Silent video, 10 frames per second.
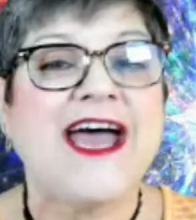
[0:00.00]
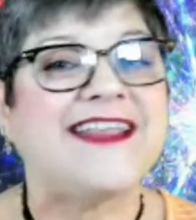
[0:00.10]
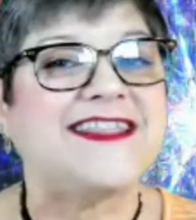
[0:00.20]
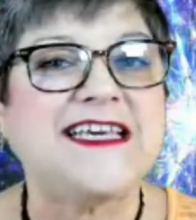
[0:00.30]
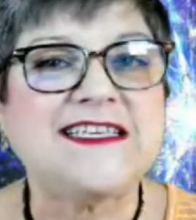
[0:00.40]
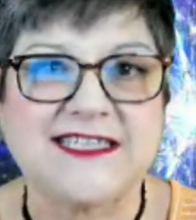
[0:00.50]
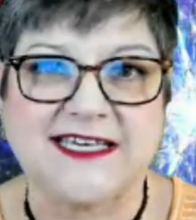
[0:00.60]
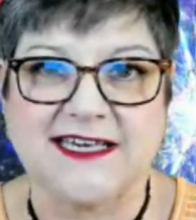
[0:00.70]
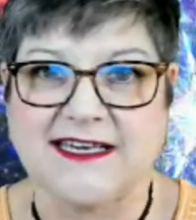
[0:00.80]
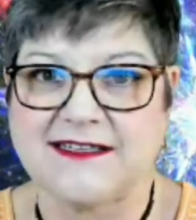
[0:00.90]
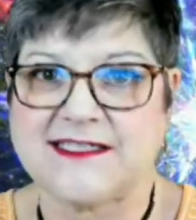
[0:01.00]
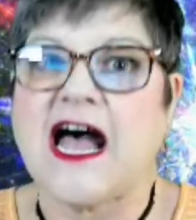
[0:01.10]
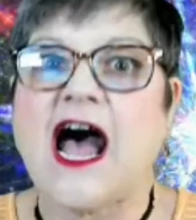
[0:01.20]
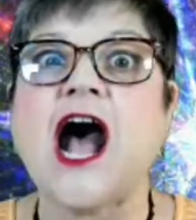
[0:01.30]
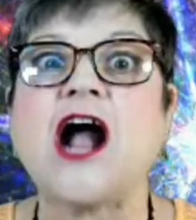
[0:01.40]
And these kids
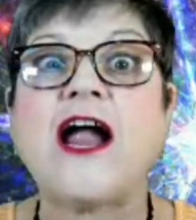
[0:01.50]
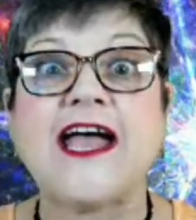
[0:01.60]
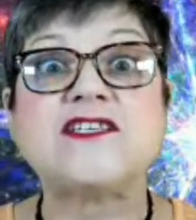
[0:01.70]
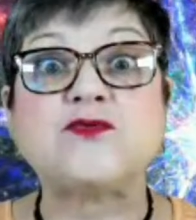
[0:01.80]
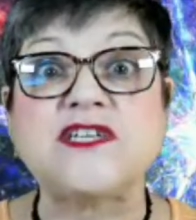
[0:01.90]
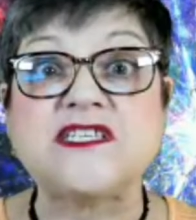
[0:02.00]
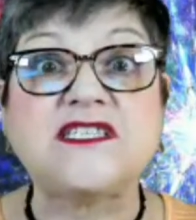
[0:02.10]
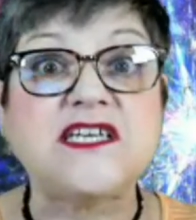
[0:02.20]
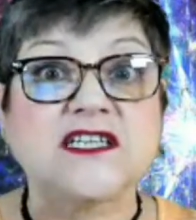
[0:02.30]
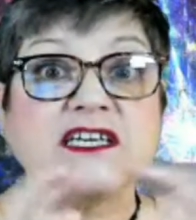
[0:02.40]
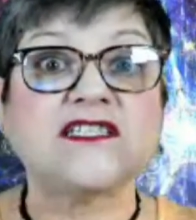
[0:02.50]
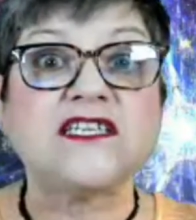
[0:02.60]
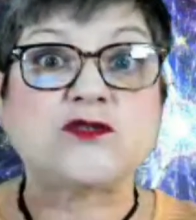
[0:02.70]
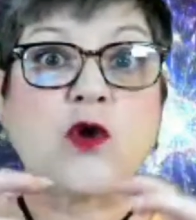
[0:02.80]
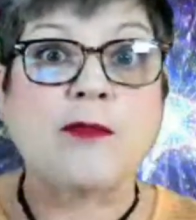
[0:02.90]
are as resilient
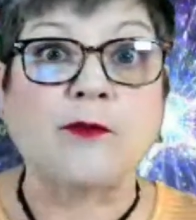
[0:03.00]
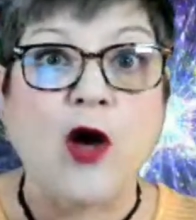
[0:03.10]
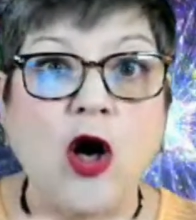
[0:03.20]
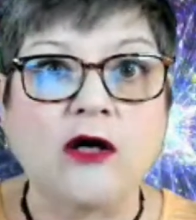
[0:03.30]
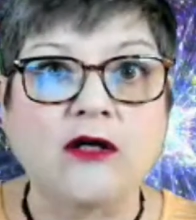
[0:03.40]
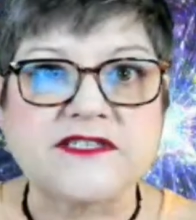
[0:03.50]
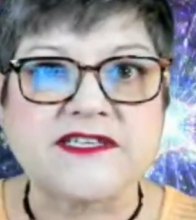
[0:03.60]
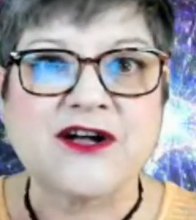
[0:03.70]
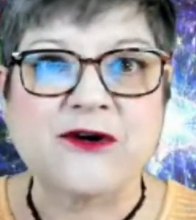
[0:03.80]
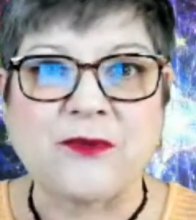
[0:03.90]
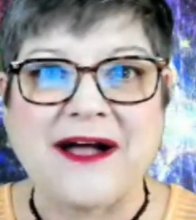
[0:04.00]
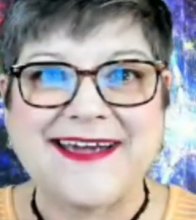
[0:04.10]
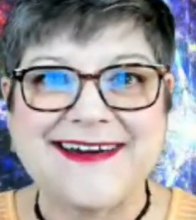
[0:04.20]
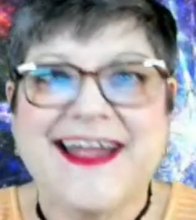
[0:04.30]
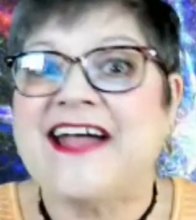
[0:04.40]
as rubber balls, right?